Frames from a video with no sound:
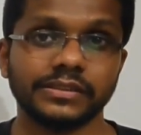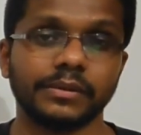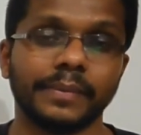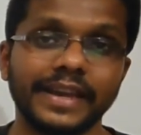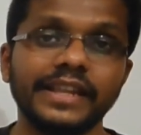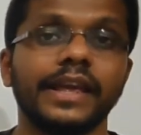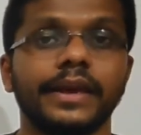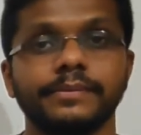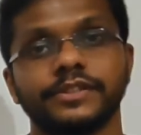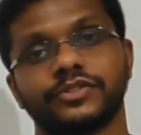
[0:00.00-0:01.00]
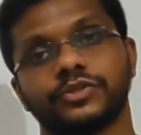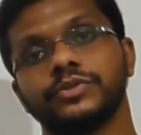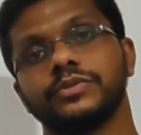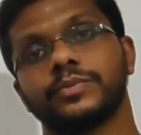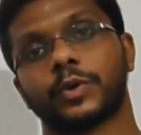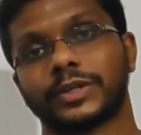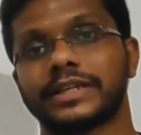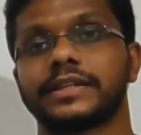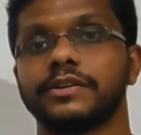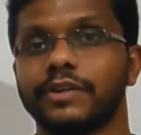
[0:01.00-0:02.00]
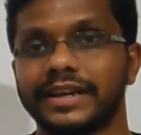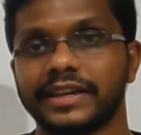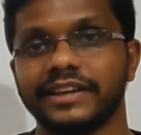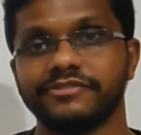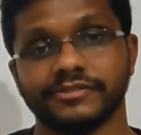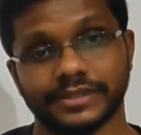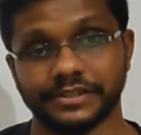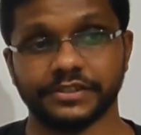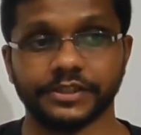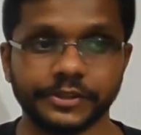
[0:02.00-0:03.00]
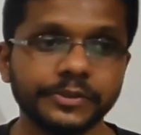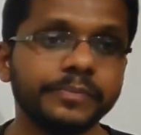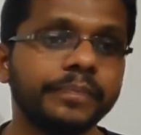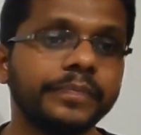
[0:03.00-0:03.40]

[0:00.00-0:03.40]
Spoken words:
The main aim is to protect the wildlife in situ.